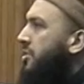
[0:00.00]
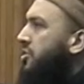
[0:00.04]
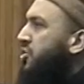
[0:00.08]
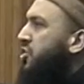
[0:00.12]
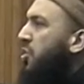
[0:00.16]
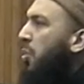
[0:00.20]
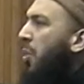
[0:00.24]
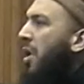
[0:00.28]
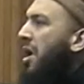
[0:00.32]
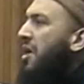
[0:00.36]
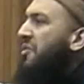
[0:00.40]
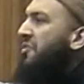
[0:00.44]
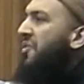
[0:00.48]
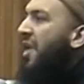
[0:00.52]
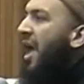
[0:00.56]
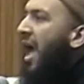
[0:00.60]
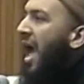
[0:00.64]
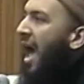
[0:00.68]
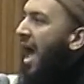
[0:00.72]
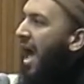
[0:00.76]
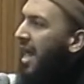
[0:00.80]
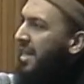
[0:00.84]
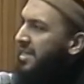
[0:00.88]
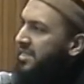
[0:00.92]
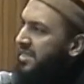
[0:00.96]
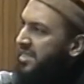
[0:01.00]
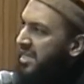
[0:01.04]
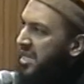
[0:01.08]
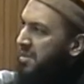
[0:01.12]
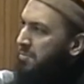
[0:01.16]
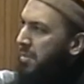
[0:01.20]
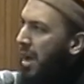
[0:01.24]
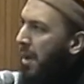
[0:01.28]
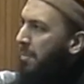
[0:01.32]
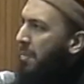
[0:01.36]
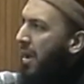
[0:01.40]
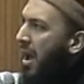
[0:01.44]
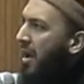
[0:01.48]
So what if they had
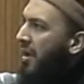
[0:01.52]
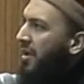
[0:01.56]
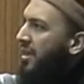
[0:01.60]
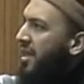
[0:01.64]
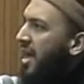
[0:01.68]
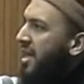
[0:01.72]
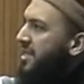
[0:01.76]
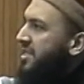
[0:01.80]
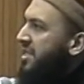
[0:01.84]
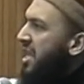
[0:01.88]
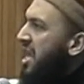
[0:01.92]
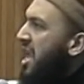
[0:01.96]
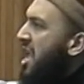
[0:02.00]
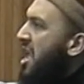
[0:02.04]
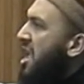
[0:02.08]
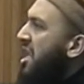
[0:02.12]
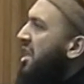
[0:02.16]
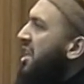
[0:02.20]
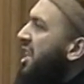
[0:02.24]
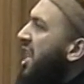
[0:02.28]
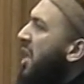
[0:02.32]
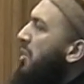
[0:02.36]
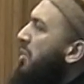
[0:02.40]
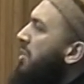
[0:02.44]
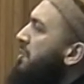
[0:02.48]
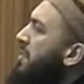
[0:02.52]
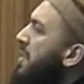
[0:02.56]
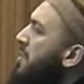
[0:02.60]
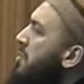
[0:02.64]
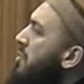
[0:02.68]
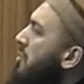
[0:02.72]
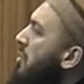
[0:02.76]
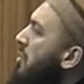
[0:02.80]
seen my paradise? They would be